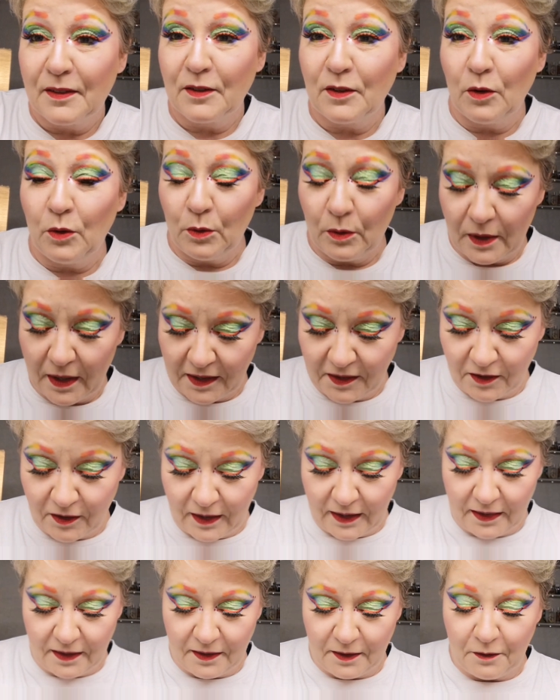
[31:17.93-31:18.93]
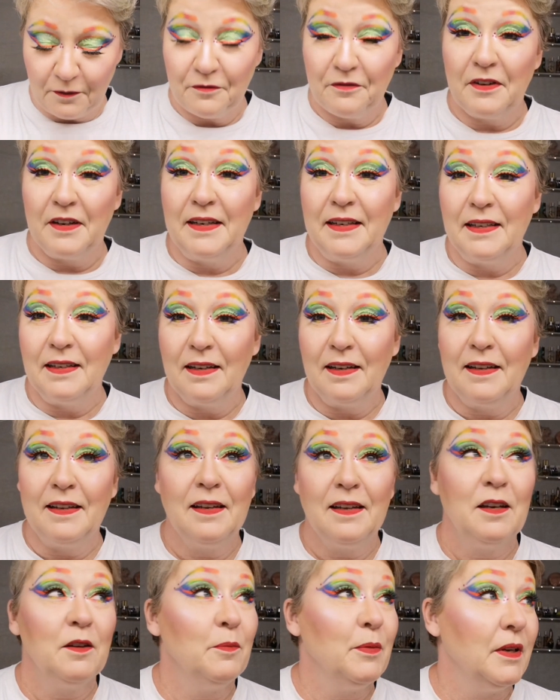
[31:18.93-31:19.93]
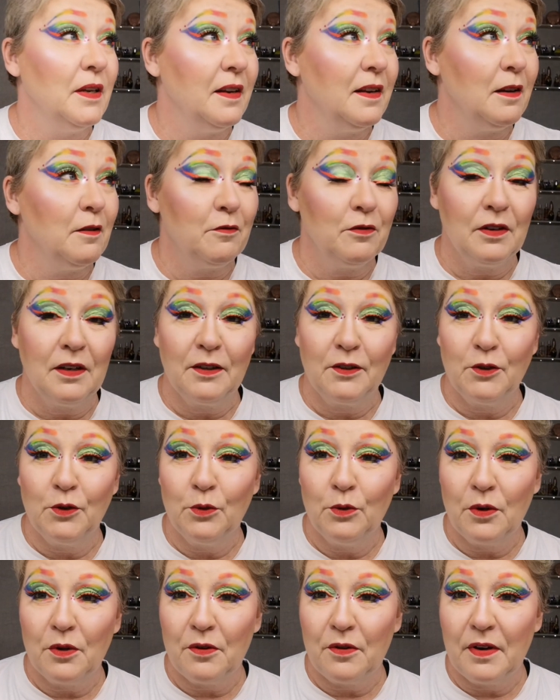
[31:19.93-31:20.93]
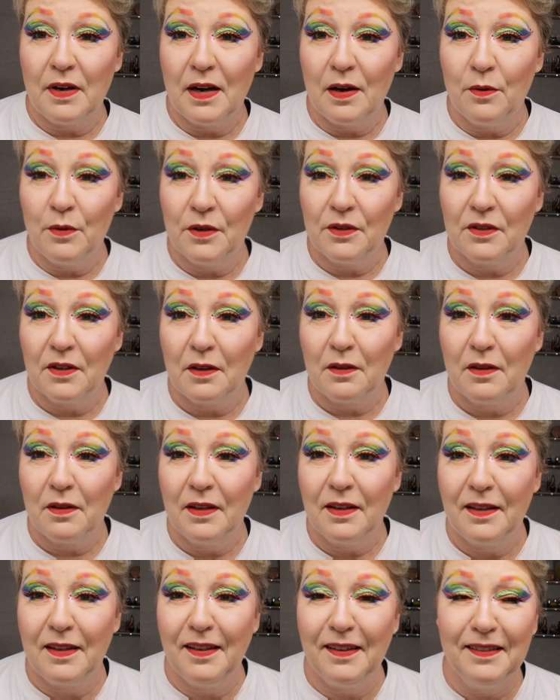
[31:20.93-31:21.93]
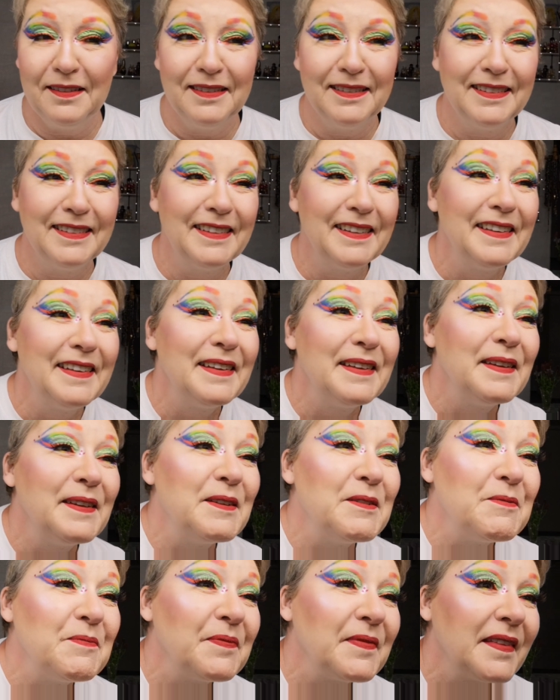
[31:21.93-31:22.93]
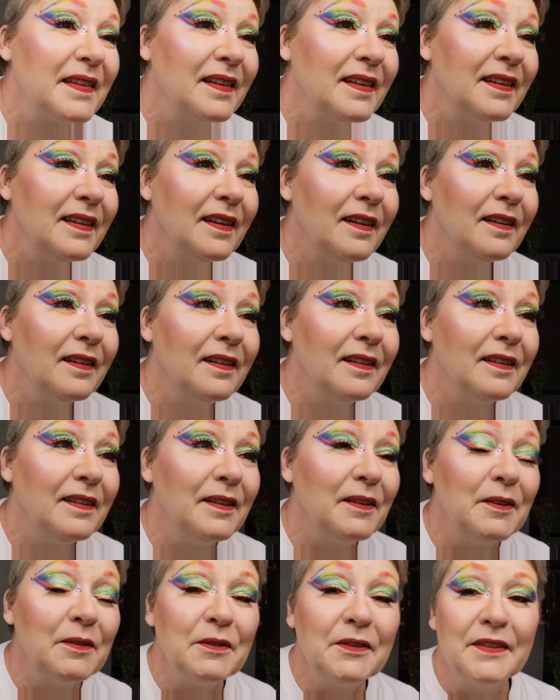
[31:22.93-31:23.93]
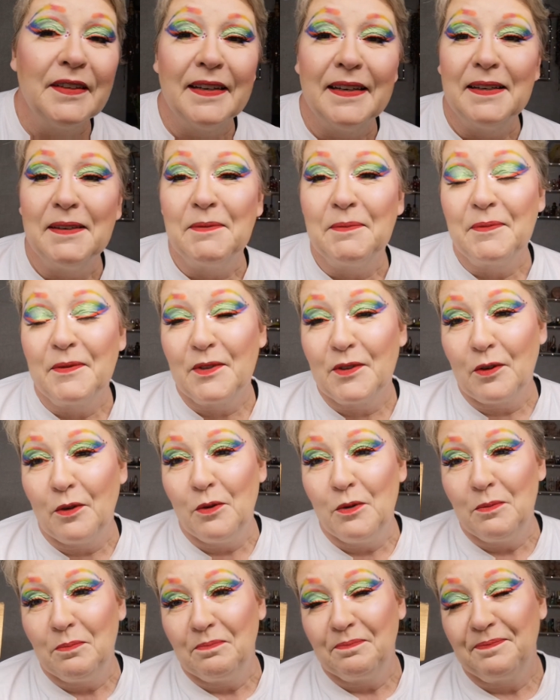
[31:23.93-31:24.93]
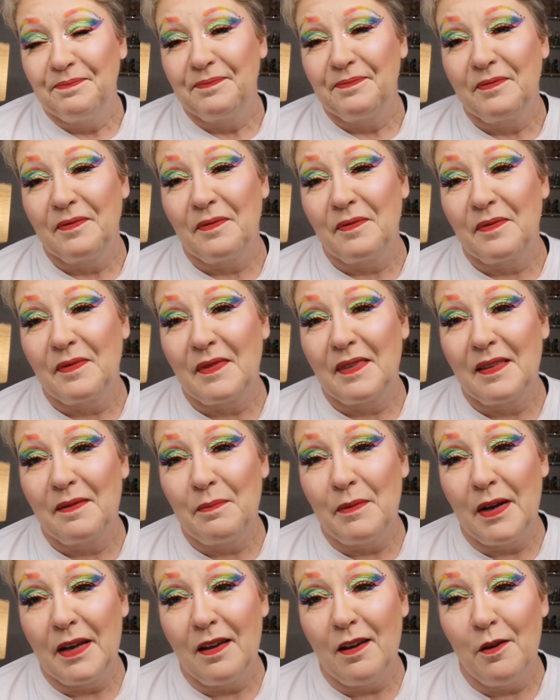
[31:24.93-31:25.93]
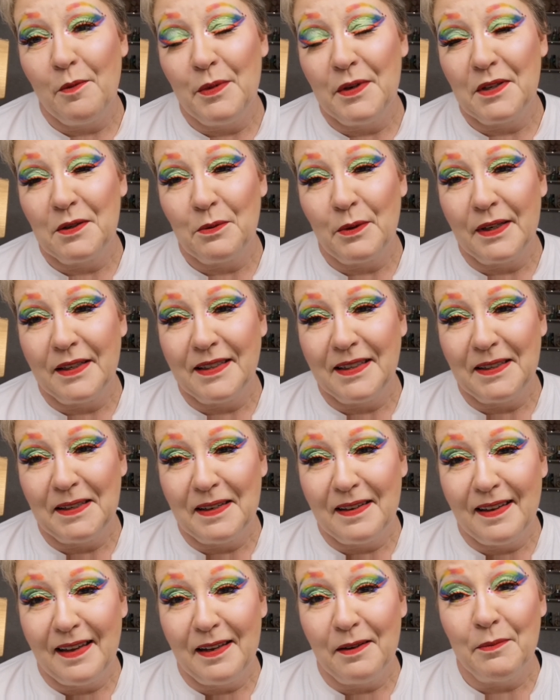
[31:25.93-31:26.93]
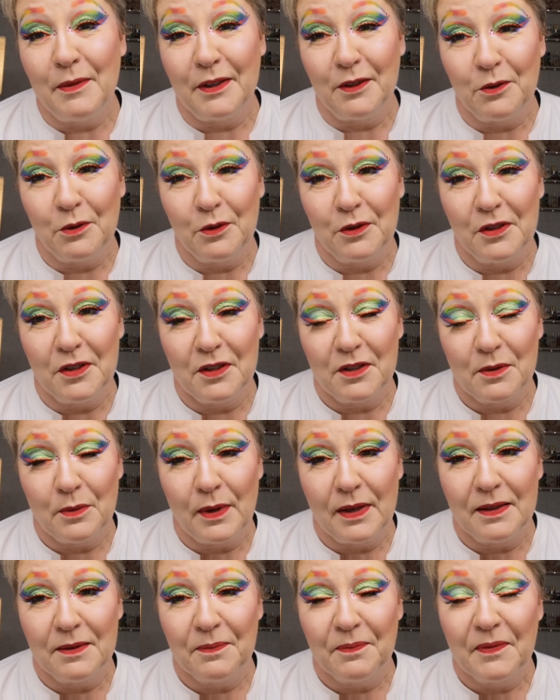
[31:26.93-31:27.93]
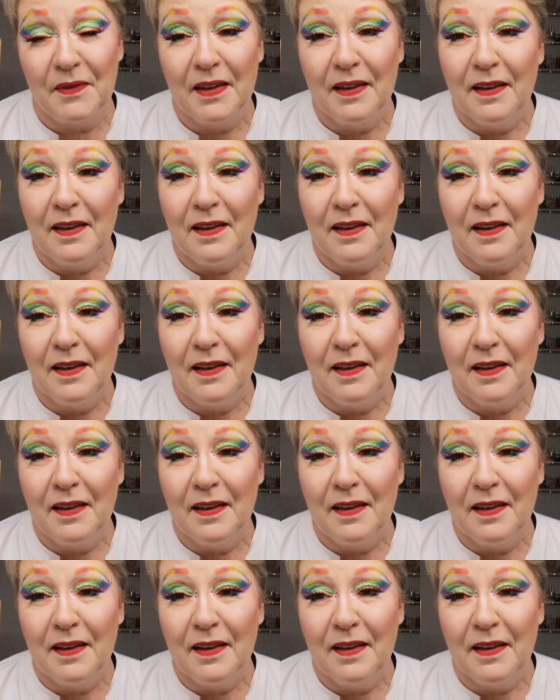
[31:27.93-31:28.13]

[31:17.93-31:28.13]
So that's it, finally. I've been here for like 2 or 3 hours, I think. Yeah, so my hubby is waiting, and my daughter as well.